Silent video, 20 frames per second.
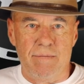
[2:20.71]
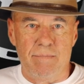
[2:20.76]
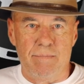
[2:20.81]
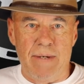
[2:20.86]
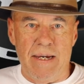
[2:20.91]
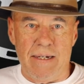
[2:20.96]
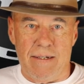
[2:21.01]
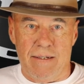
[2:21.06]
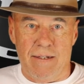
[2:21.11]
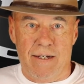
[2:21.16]

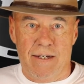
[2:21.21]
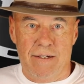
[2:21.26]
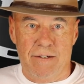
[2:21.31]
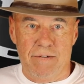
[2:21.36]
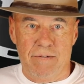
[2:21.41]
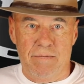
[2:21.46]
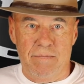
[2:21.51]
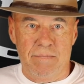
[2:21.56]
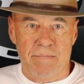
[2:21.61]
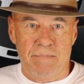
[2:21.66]

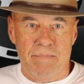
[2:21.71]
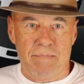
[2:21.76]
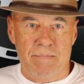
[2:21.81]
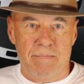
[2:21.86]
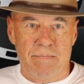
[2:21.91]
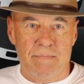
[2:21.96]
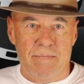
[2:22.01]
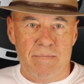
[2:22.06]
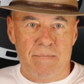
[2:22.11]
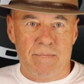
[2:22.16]
backlight.
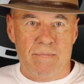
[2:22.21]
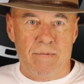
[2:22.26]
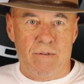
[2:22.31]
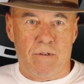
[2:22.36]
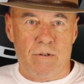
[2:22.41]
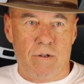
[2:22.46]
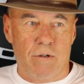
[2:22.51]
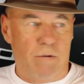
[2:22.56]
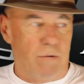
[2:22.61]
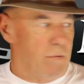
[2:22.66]

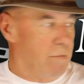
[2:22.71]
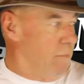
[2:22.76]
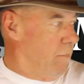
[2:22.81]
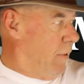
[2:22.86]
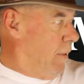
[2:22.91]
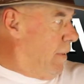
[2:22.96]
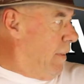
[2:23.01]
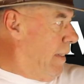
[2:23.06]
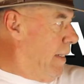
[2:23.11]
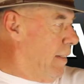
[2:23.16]
So,
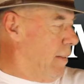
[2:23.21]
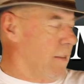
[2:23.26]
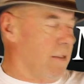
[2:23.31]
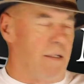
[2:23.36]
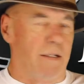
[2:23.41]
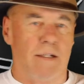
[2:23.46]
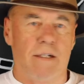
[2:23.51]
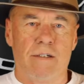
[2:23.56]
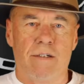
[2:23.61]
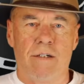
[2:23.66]
well,
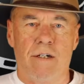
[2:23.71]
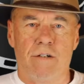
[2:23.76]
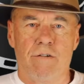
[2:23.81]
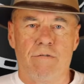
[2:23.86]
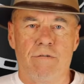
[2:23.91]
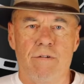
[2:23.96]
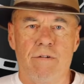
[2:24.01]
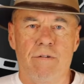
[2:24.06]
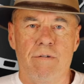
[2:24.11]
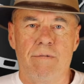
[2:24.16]
actually, that's not
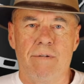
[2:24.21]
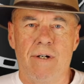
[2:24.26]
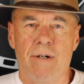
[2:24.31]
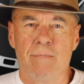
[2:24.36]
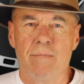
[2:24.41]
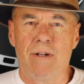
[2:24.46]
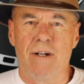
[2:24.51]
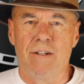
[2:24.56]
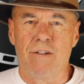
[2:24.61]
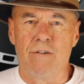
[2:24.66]
true.
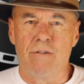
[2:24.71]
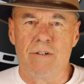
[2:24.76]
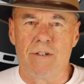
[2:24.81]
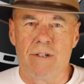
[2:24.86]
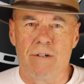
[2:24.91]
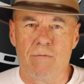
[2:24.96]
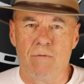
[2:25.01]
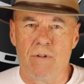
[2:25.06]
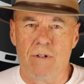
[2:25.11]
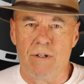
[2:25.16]
I'm not
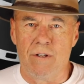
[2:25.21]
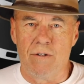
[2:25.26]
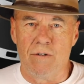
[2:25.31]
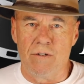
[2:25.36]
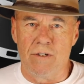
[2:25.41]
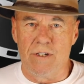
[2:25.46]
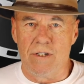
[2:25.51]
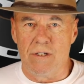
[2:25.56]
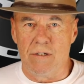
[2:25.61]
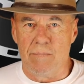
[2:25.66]
using one of
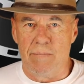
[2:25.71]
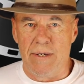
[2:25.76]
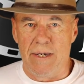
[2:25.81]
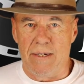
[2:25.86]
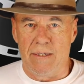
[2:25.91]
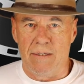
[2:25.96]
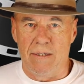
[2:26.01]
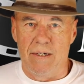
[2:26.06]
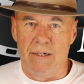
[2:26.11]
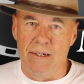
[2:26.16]
those as a
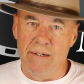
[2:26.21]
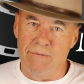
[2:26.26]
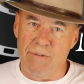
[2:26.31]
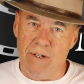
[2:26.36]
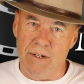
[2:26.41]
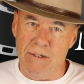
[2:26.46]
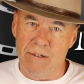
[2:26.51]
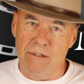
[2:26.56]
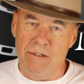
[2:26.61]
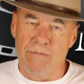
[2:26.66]
backlight. I've
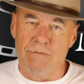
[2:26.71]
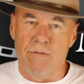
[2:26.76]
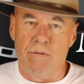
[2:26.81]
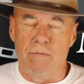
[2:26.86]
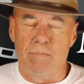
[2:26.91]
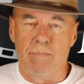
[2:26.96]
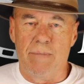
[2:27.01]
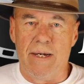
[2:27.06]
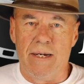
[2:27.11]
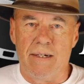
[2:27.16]
got a
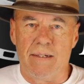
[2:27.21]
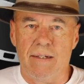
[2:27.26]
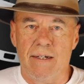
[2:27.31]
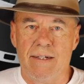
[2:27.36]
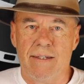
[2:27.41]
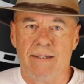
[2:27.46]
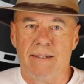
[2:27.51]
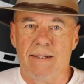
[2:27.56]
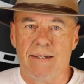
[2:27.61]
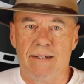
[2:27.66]
different
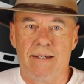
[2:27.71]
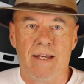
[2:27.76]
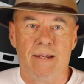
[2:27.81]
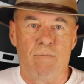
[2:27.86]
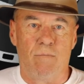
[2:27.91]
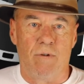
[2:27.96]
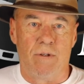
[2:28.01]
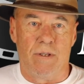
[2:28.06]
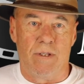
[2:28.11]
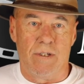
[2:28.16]
backlight that
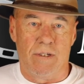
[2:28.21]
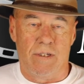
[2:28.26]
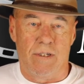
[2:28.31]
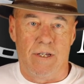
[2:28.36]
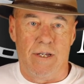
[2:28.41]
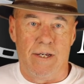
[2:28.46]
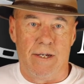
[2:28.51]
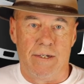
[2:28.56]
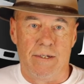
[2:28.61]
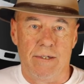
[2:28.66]
came with this
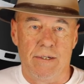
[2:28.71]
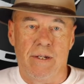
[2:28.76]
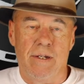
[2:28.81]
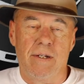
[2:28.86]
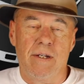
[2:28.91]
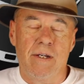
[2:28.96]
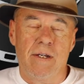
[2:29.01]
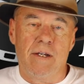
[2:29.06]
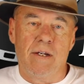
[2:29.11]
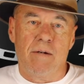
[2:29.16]
kit.
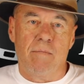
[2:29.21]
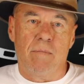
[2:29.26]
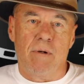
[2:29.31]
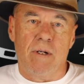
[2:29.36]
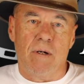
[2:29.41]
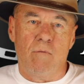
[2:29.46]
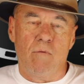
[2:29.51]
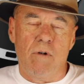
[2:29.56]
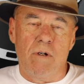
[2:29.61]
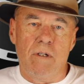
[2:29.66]

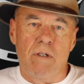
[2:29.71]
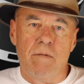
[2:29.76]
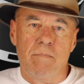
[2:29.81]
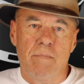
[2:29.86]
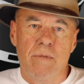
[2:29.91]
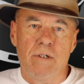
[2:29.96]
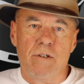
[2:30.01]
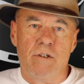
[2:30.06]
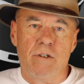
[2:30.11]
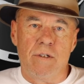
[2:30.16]
But I wanted to
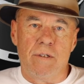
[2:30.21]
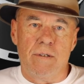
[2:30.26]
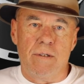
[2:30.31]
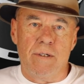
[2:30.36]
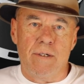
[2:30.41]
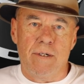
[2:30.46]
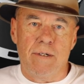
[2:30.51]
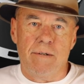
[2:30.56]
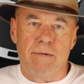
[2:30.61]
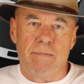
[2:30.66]
mention
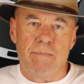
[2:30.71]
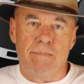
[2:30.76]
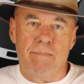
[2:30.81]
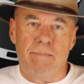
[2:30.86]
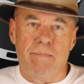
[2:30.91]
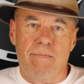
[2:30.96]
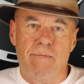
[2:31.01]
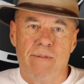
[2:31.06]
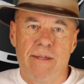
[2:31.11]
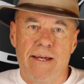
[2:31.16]

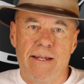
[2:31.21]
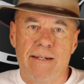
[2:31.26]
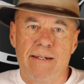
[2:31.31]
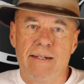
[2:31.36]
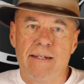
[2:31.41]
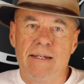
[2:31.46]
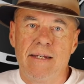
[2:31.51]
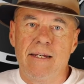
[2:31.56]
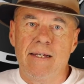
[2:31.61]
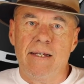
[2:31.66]
that